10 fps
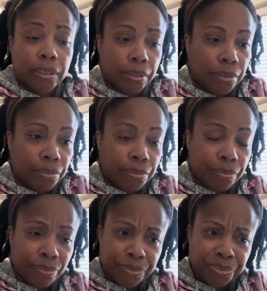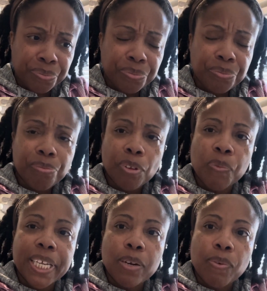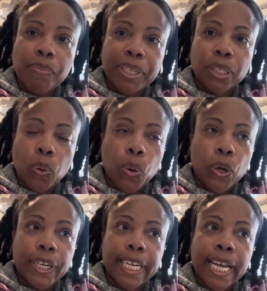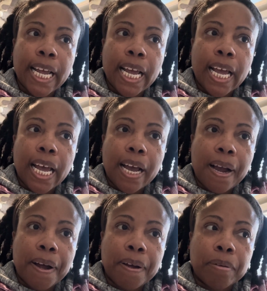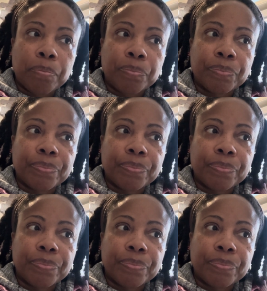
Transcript: with anyone but the Lord, um,